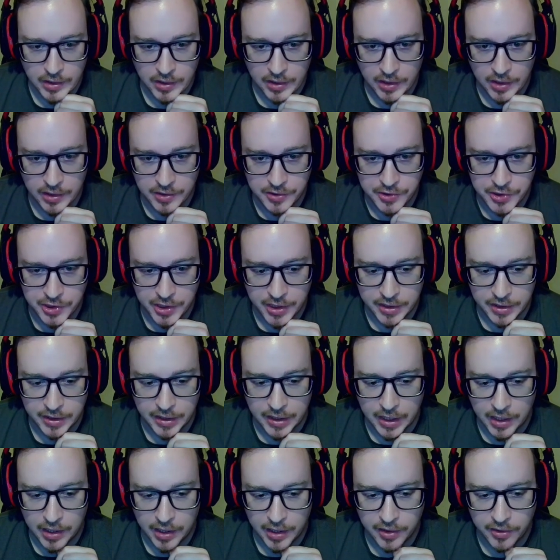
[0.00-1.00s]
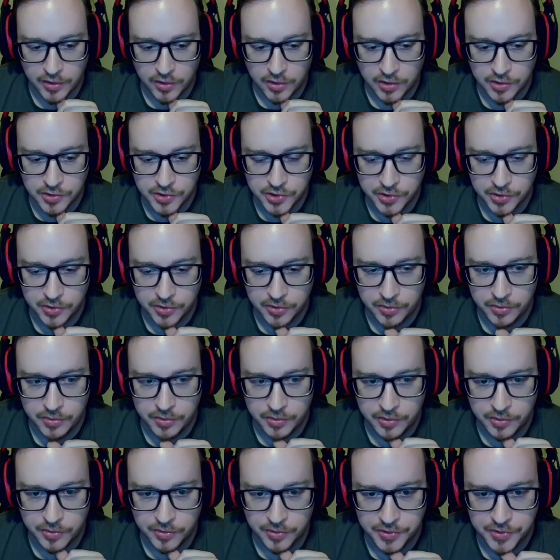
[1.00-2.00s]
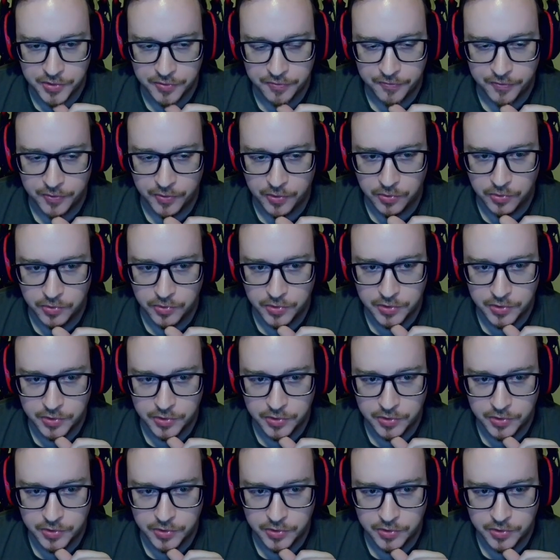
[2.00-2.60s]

Jack 9 also going to fold.